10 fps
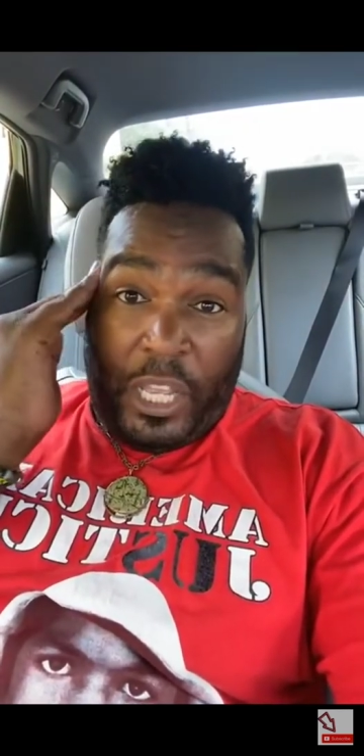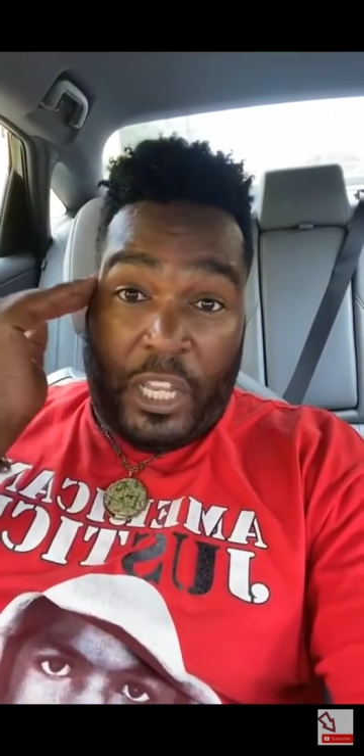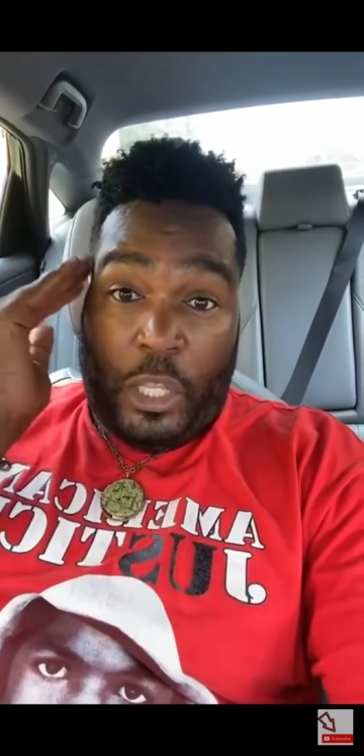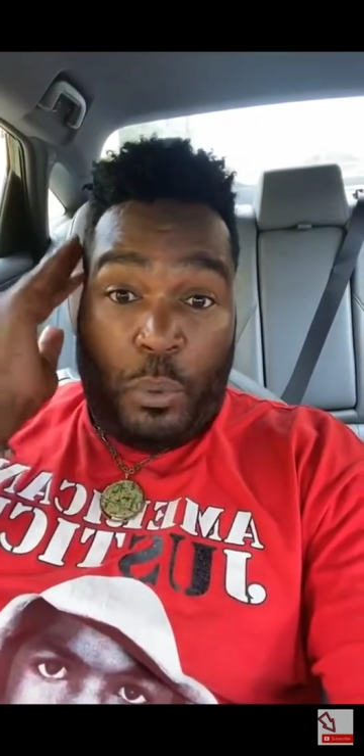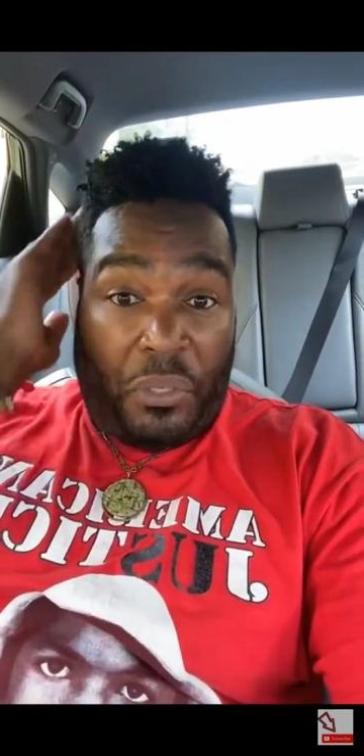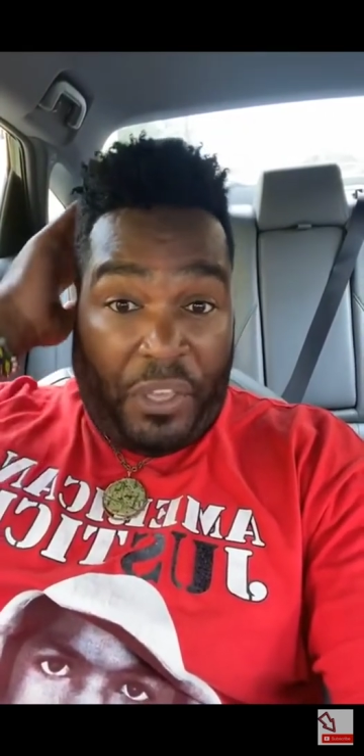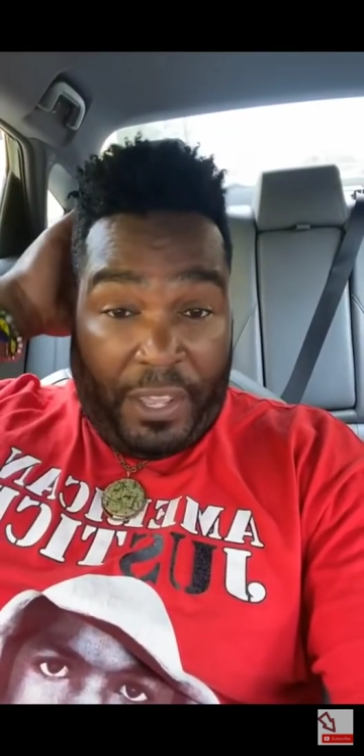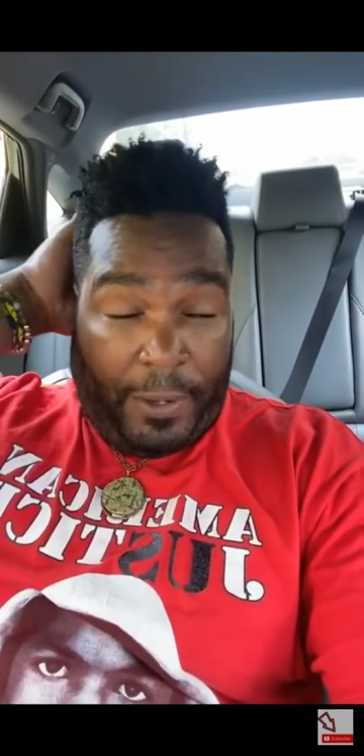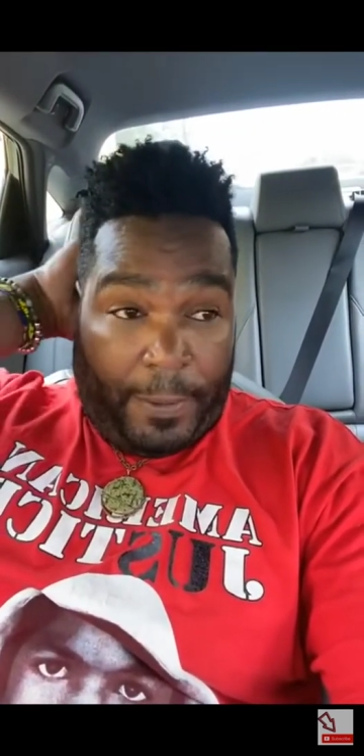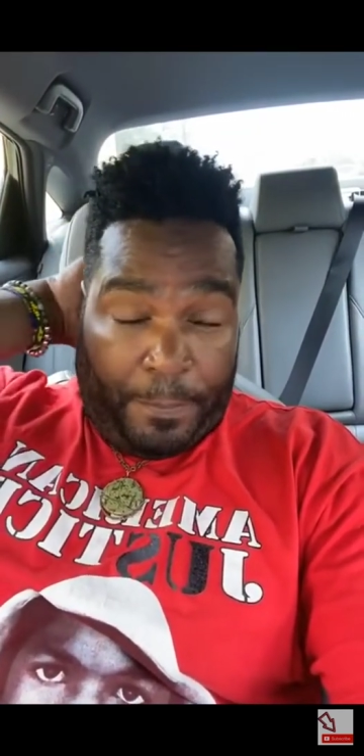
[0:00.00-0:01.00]
and you
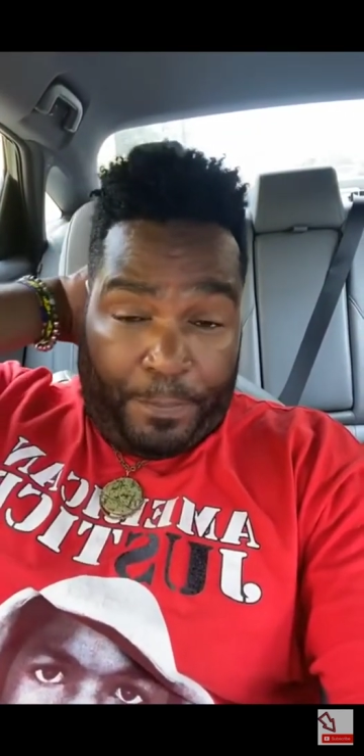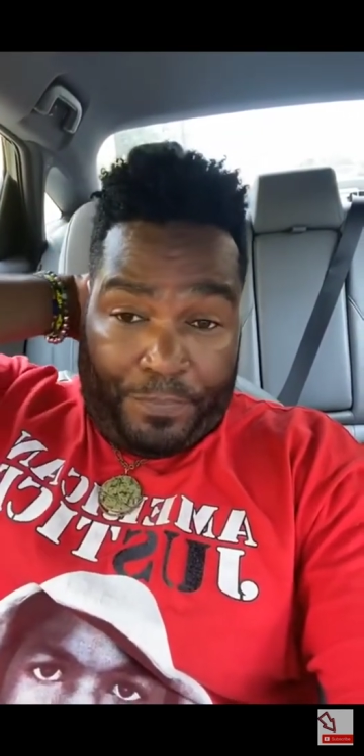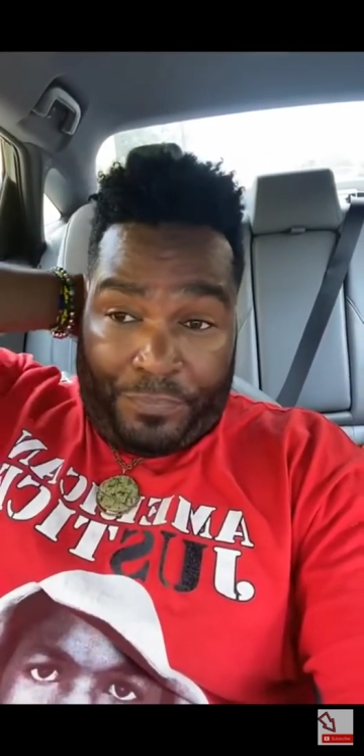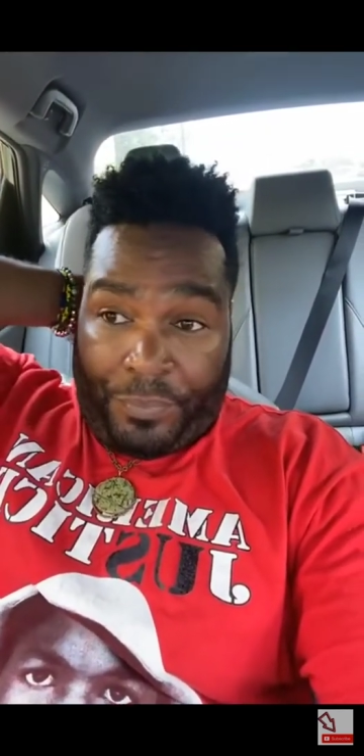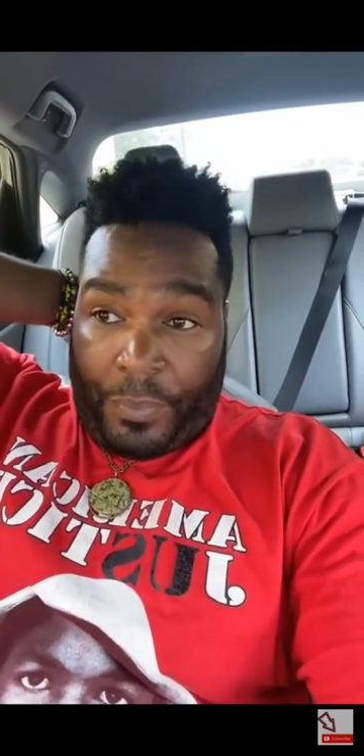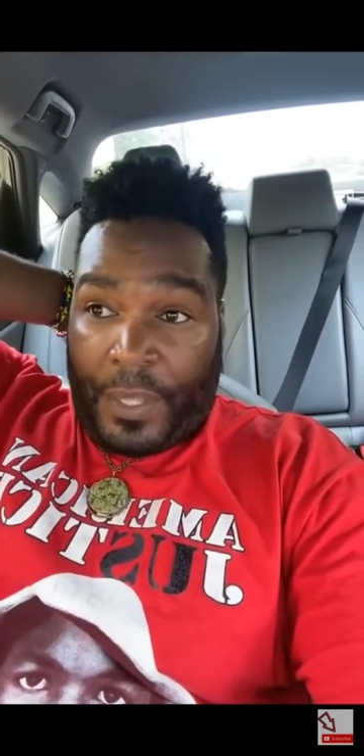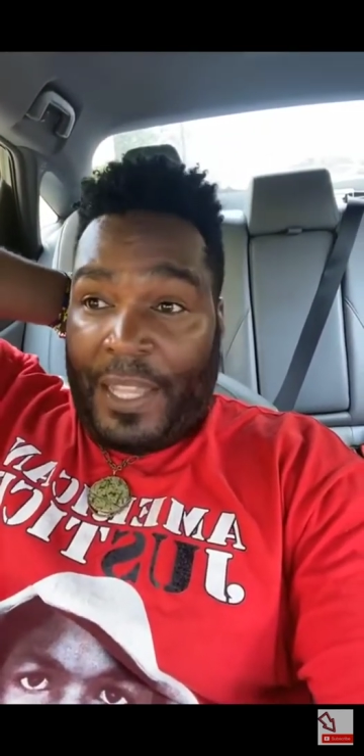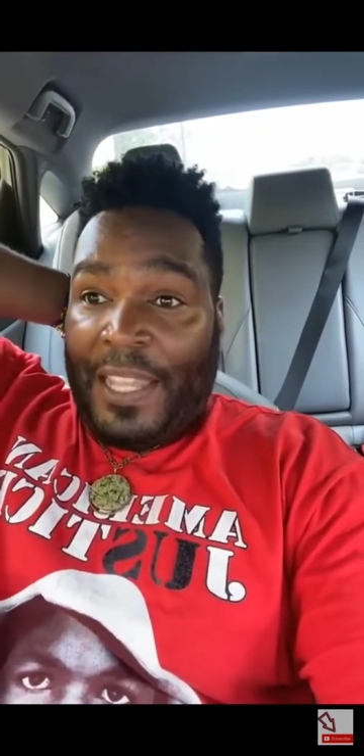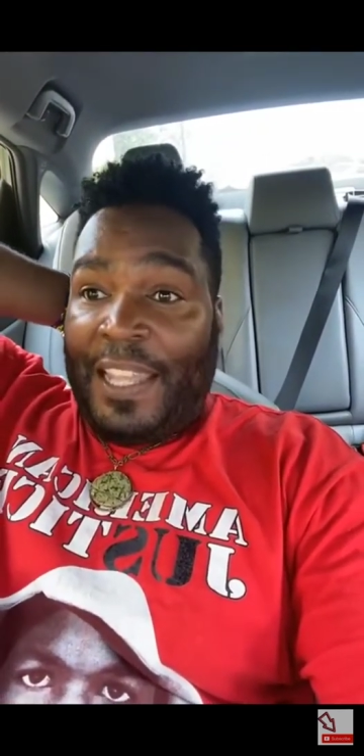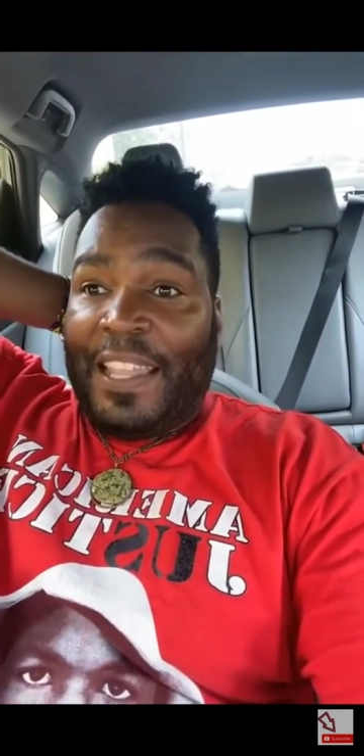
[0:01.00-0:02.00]
think
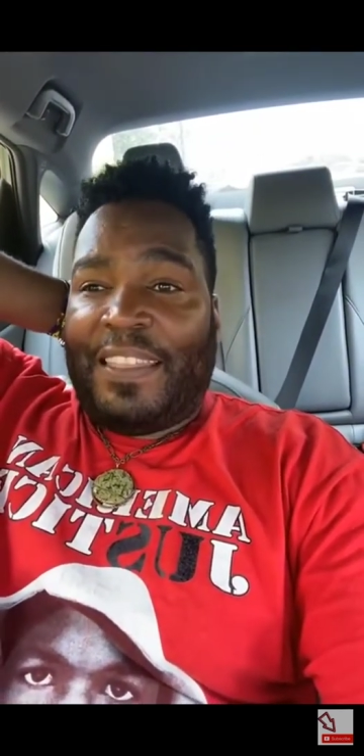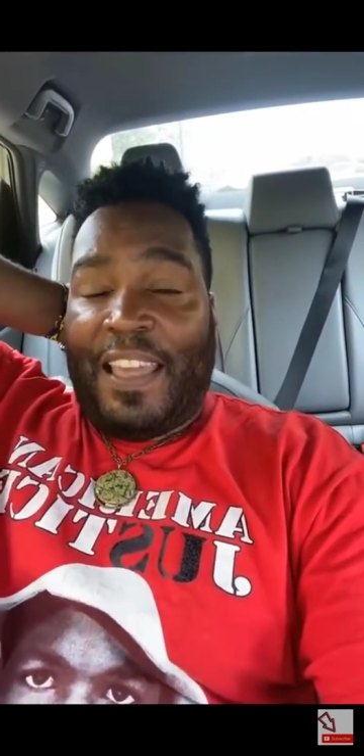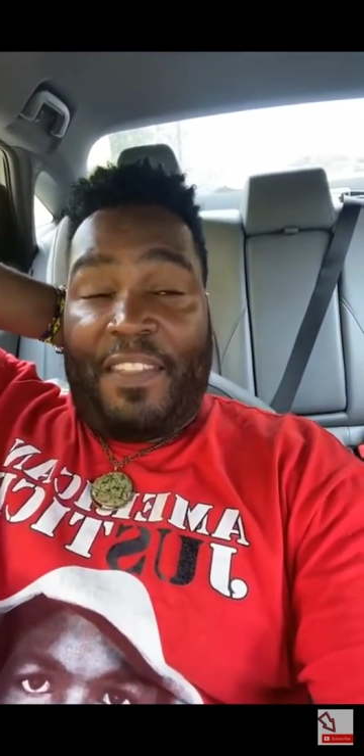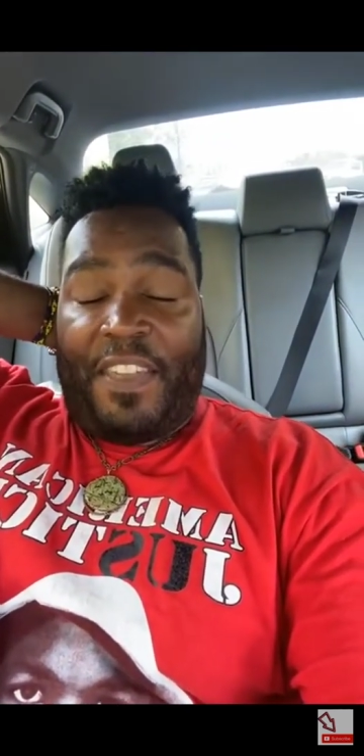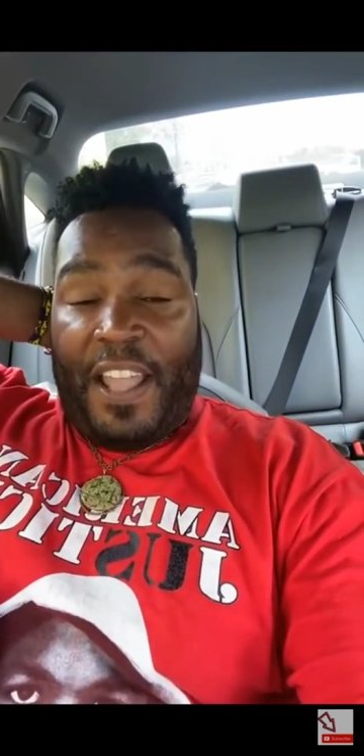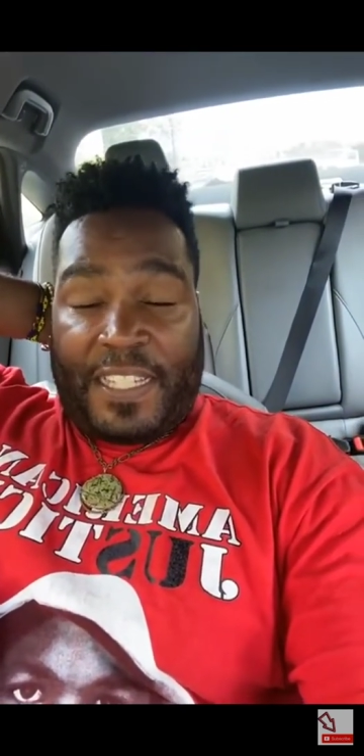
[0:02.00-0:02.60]
that